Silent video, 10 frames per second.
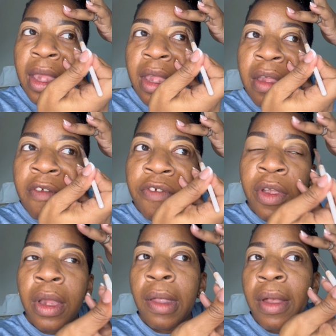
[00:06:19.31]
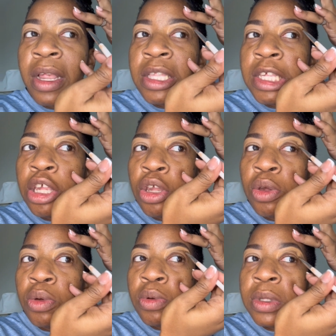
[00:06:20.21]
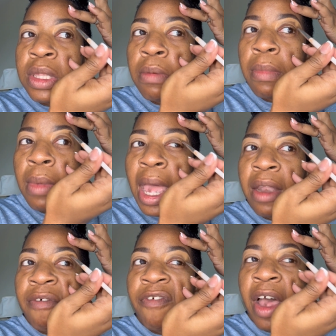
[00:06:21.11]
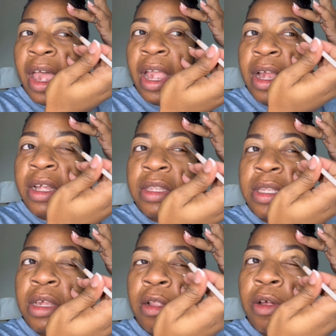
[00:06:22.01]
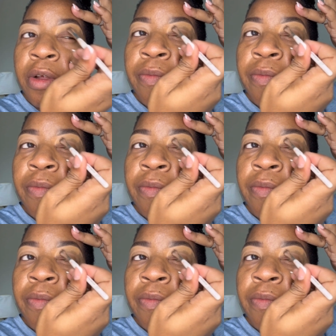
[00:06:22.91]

if you're going to use the mattifying concealer.